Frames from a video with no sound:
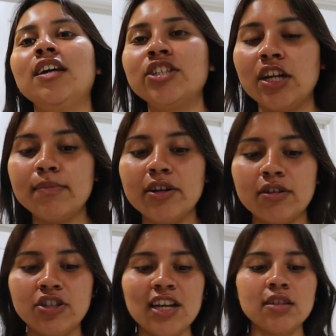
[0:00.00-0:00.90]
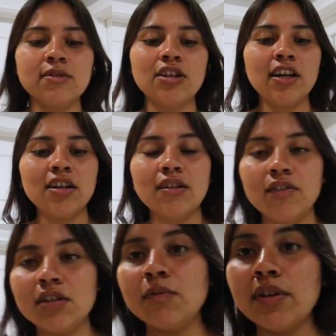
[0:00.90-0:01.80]
Shout out my girl Jasmine. I couldn't
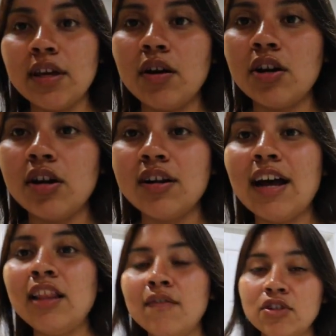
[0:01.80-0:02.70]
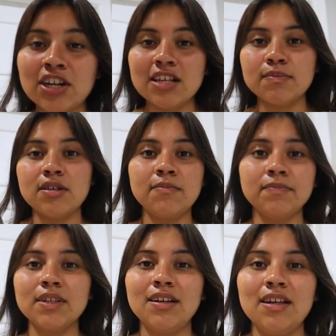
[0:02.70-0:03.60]
have done it without her. I love you, Jasmine.
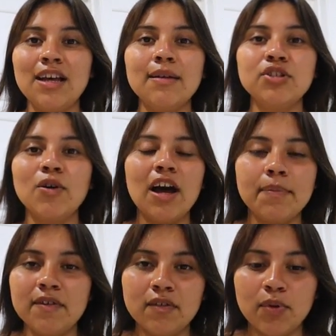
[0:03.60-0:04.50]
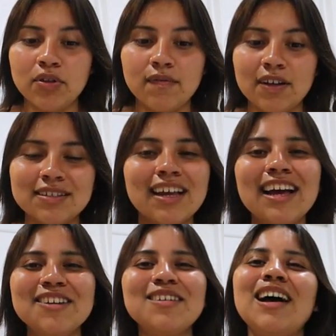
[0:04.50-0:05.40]
I'm so happy for both of us.
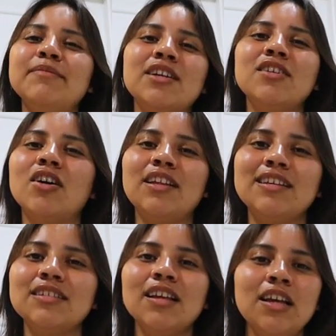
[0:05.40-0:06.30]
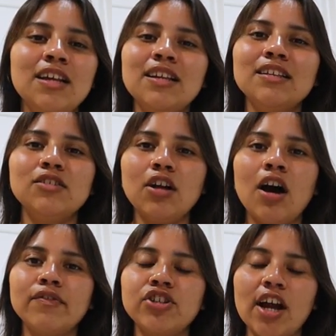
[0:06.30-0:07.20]
I know I'm getting all like
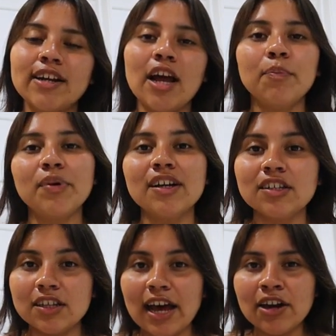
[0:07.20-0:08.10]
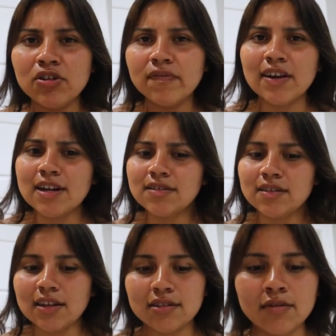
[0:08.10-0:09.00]
off track now, but I don't know if I
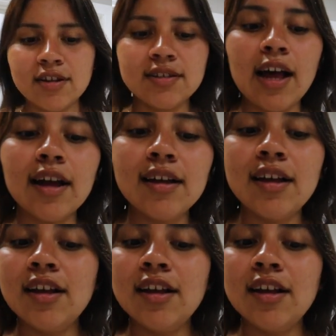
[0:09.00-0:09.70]
announced that, so there's that.